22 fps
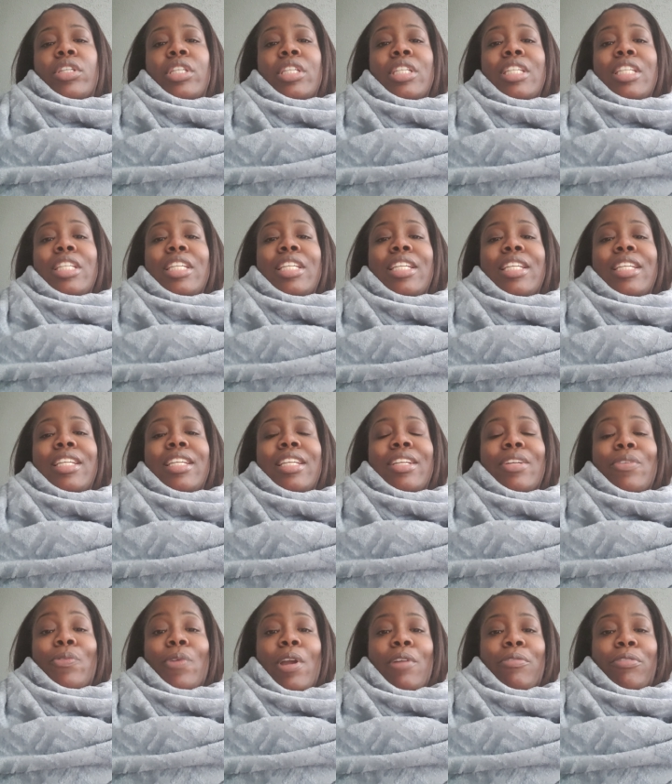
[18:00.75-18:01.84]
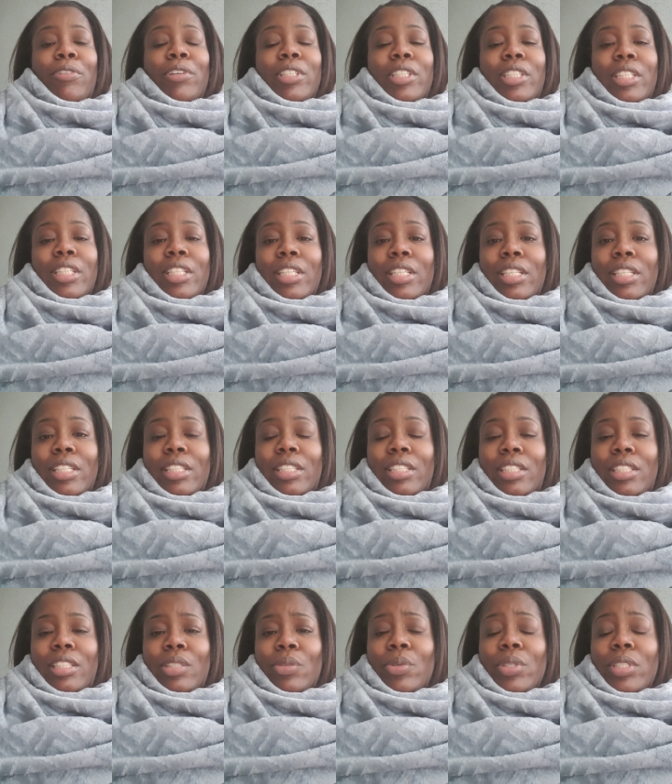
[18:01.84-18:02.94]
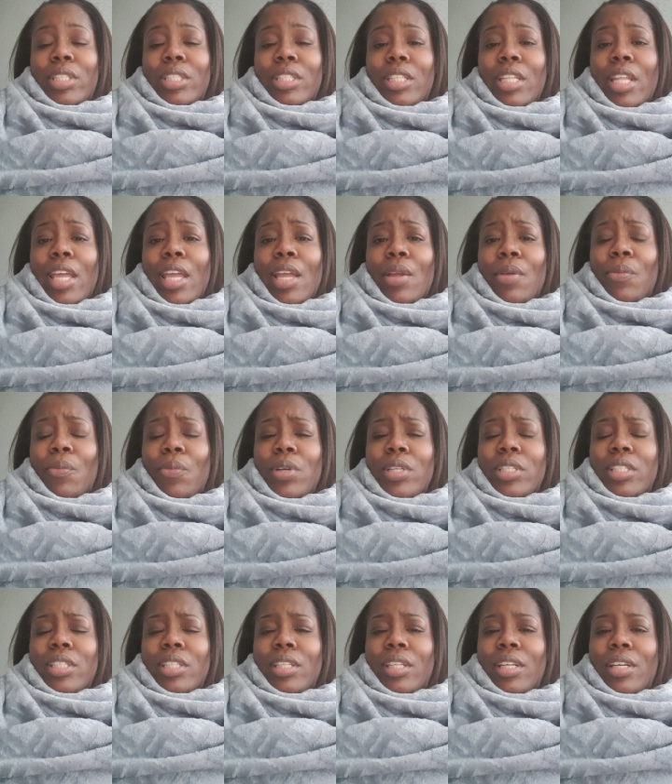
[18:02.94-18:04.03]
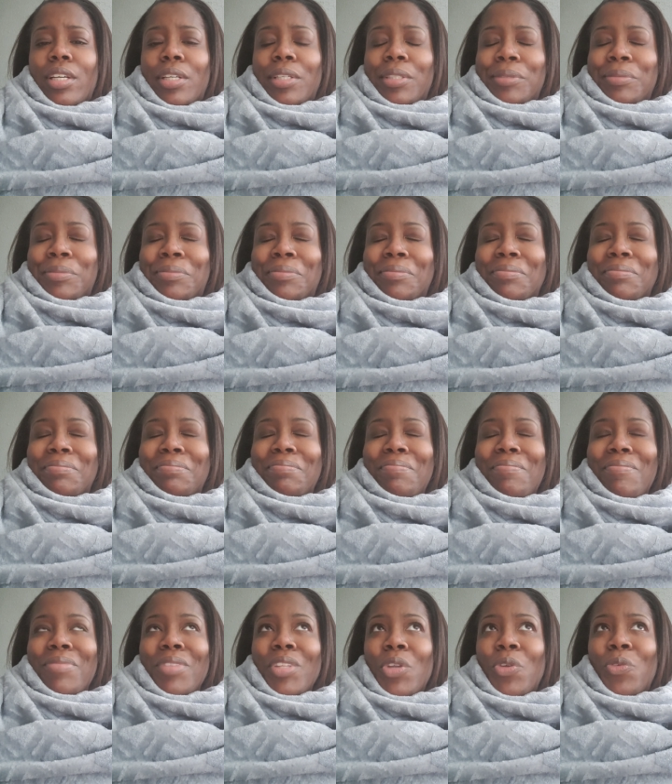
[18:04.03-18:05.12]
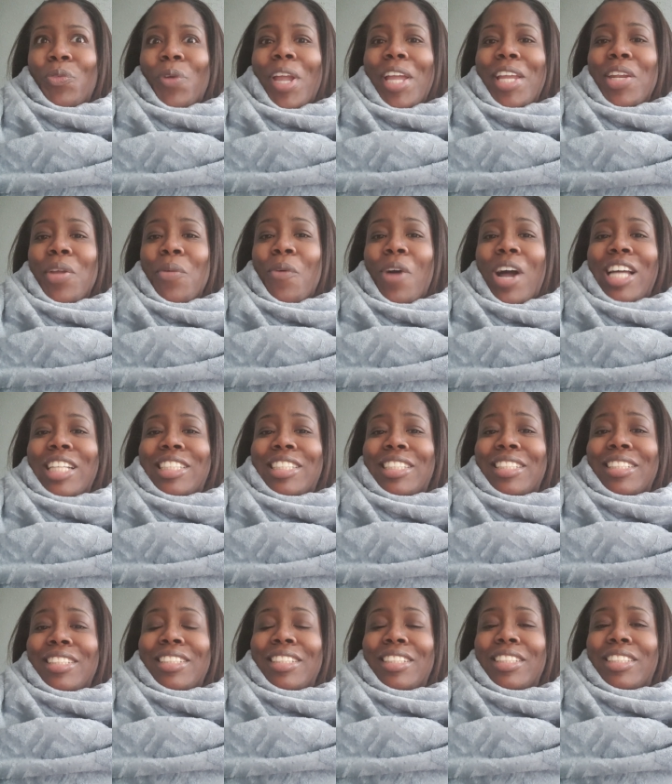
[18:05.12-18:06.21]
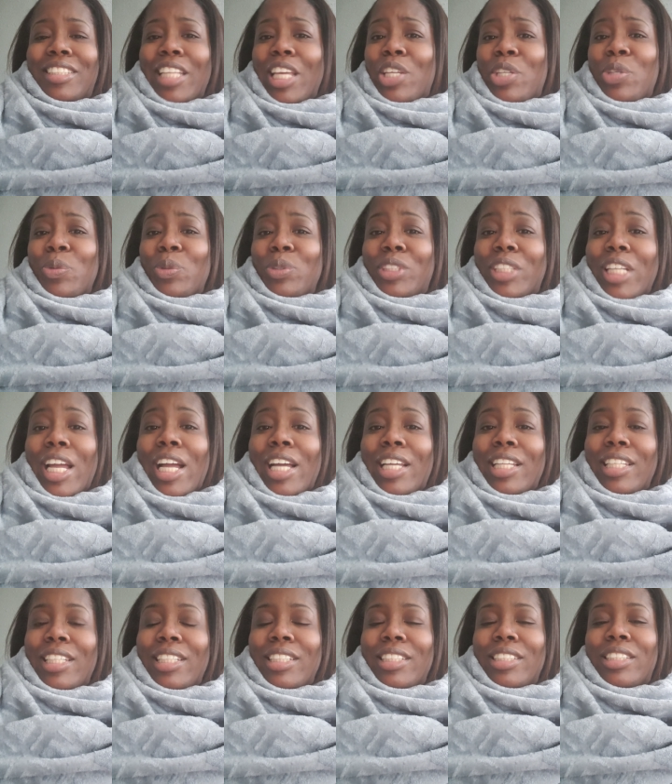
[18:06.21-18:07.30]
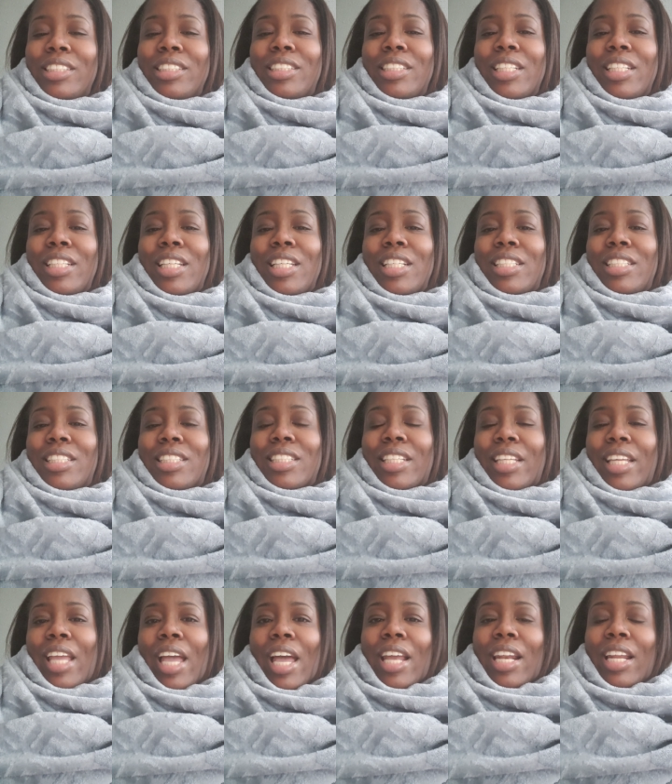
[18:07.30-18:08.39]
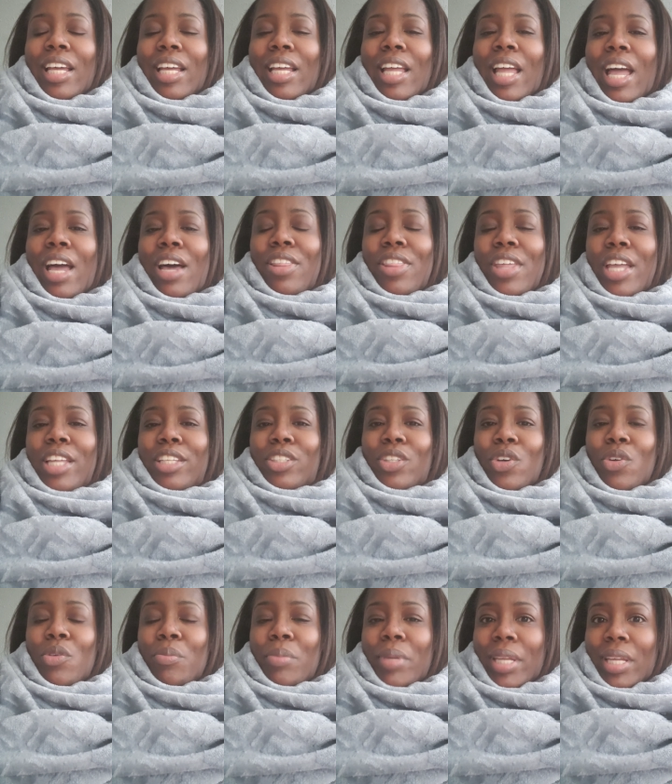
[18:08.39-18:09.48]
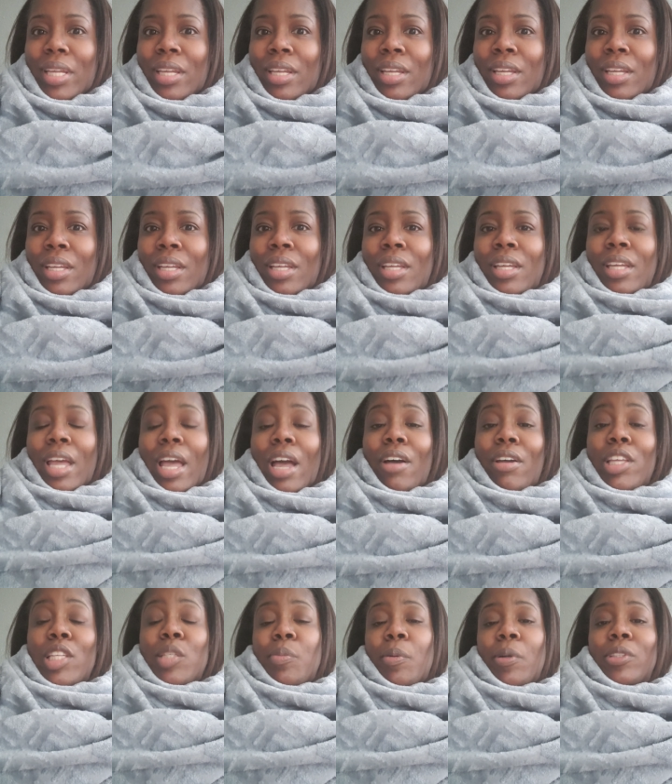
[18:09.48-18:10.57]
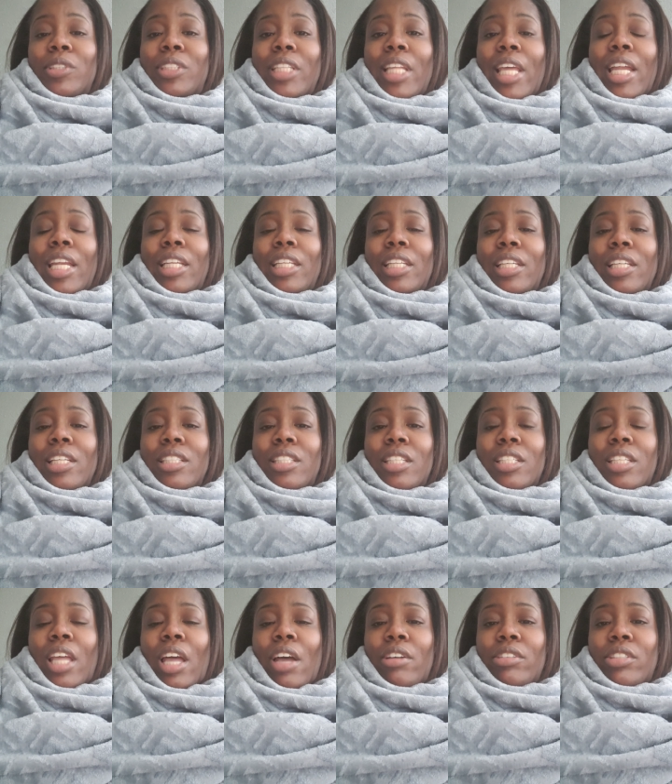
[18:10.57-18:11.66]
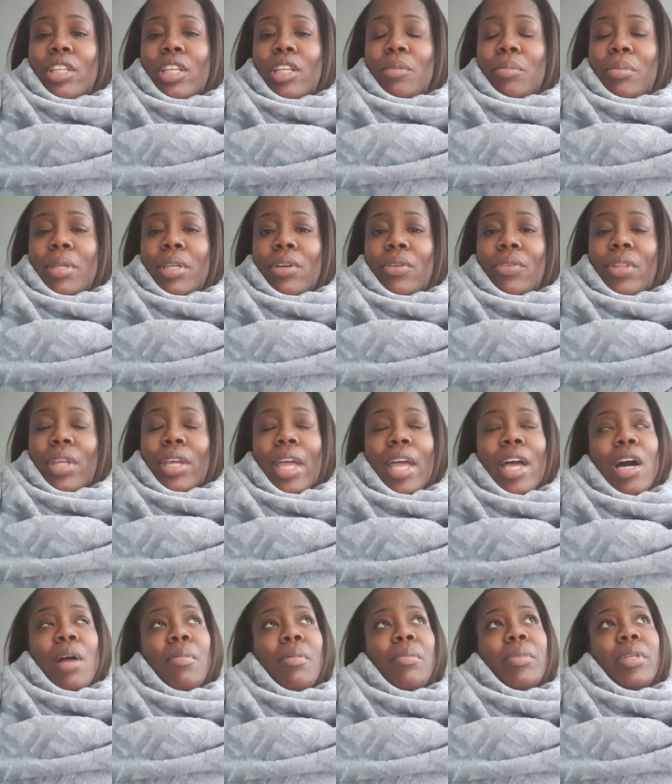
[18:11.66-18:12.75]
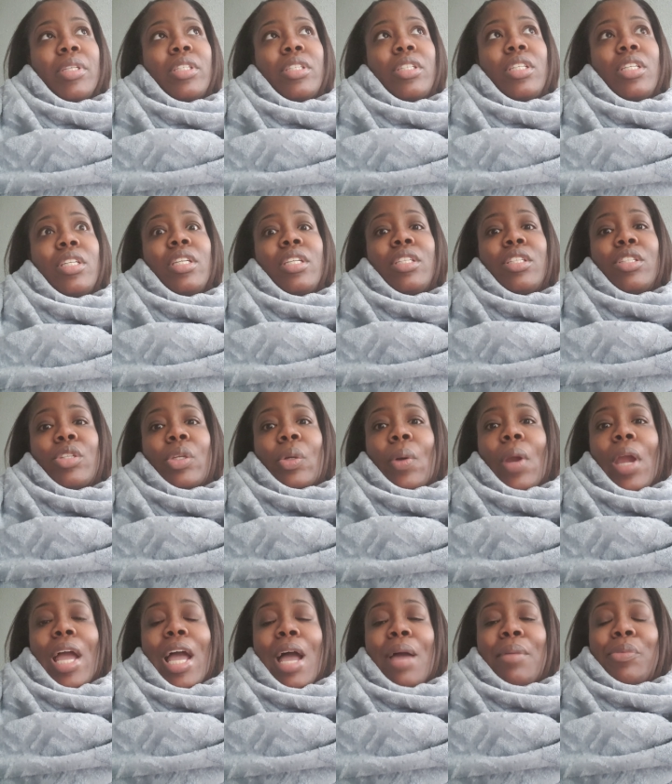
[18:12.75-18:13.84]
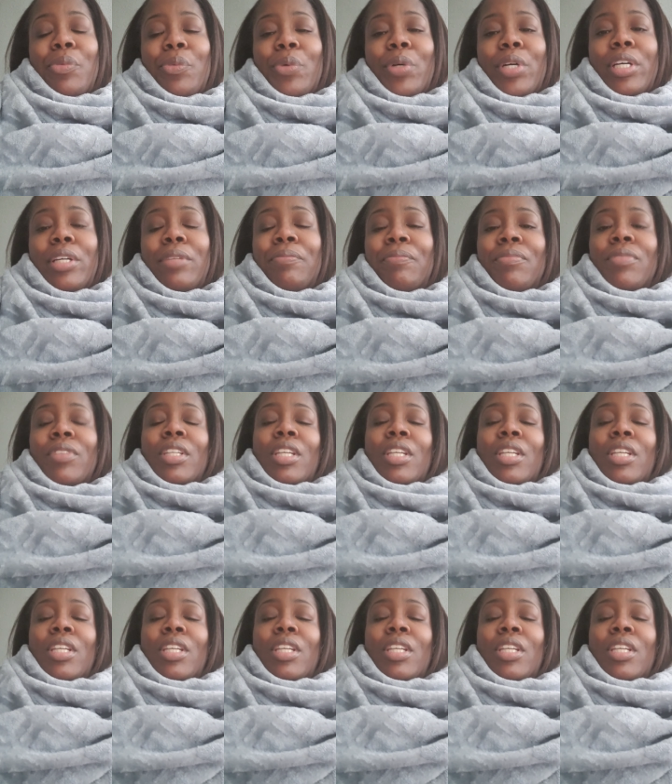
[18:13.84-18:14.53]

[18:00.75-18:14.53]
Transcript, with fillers: she references what's his name? Was it uh Randy Watson, sexual chocolate. She said that's kind of how that's going to be, how his personality is. That's how it's going to be on the album. And she described what